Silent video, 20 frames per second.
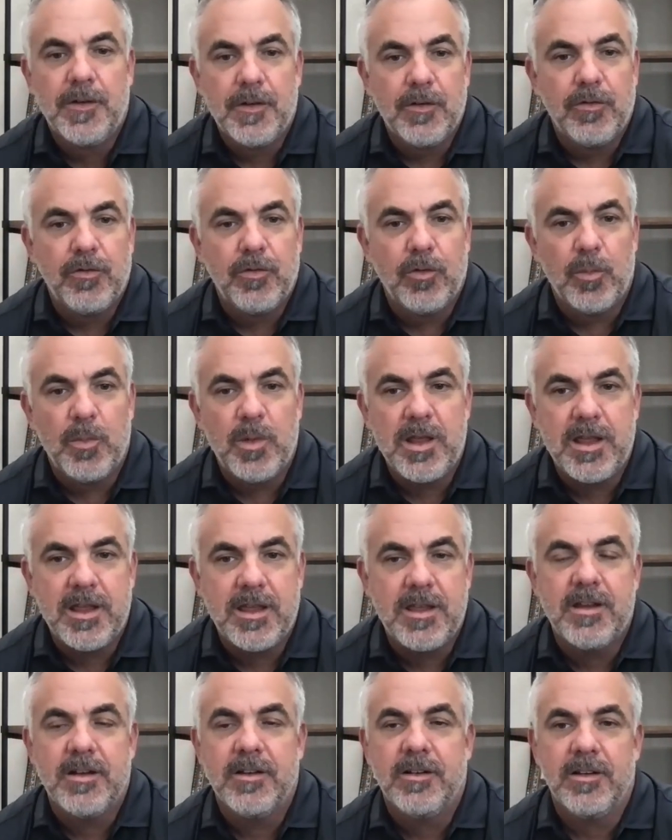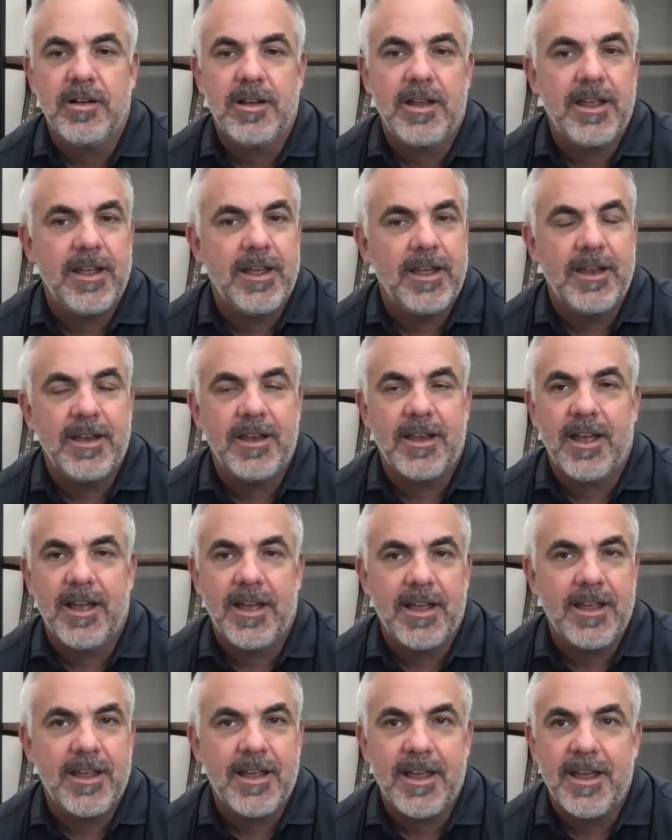for being here, and
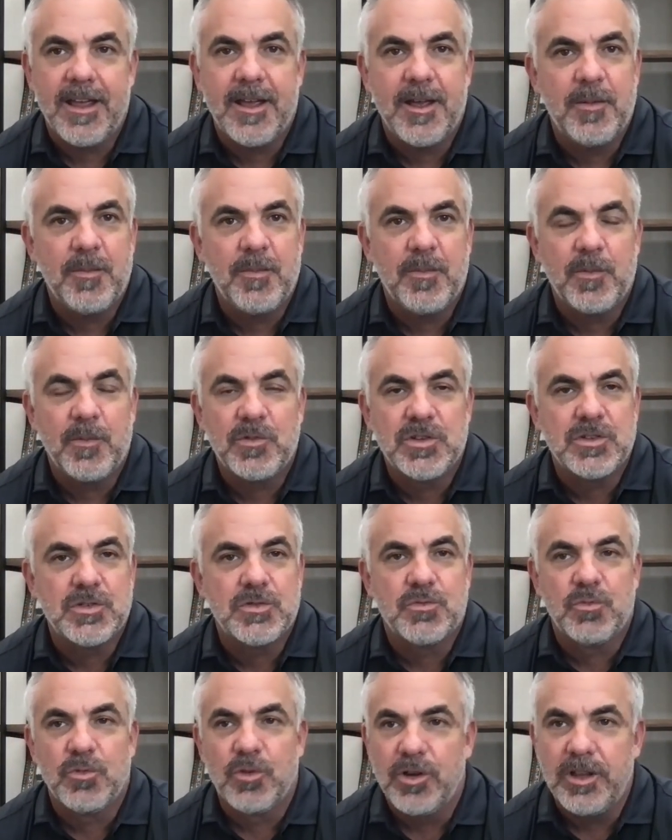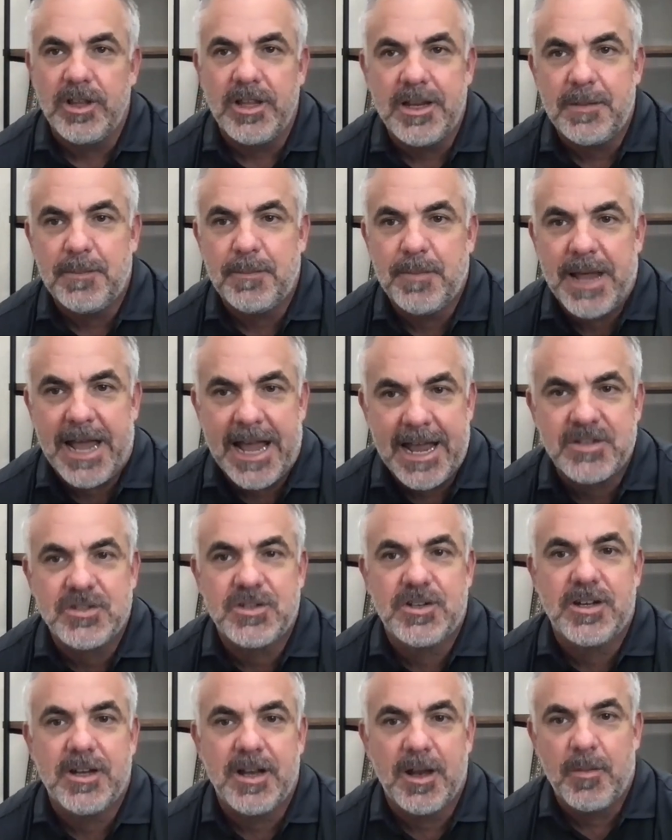I am just really
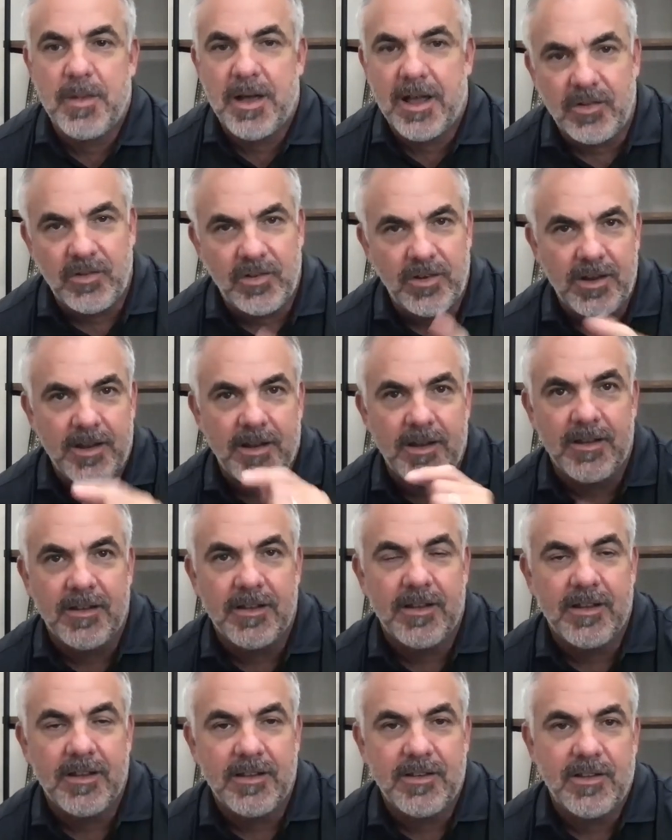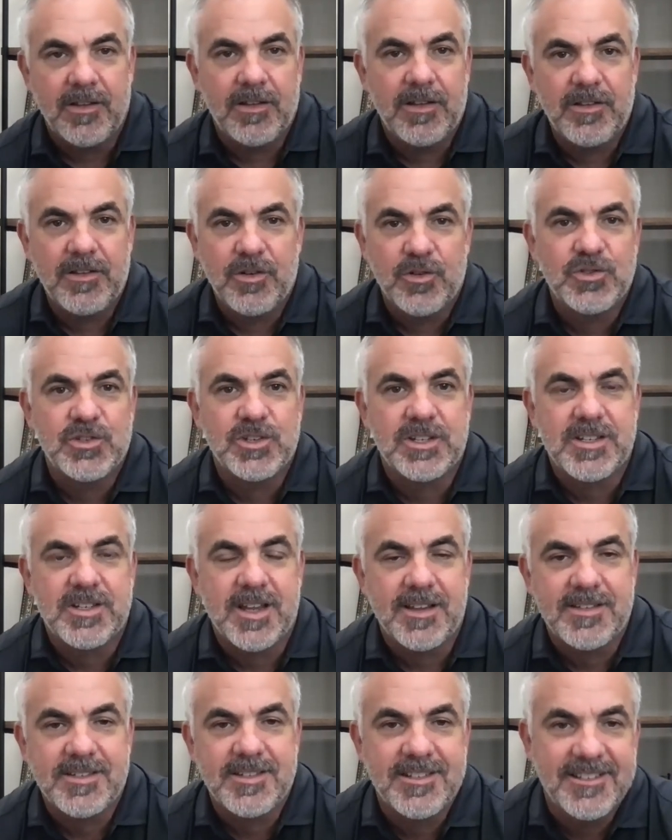passionate about seeing your
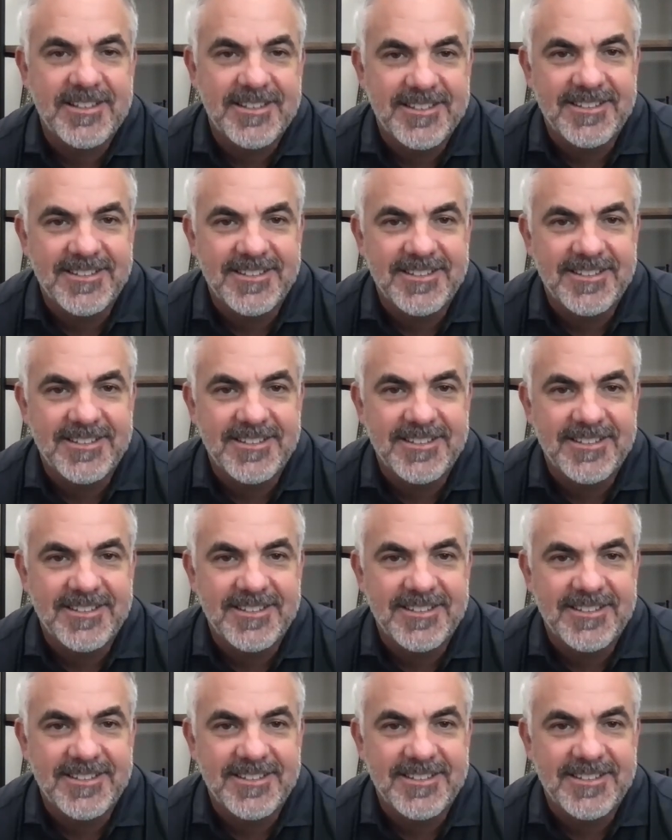success.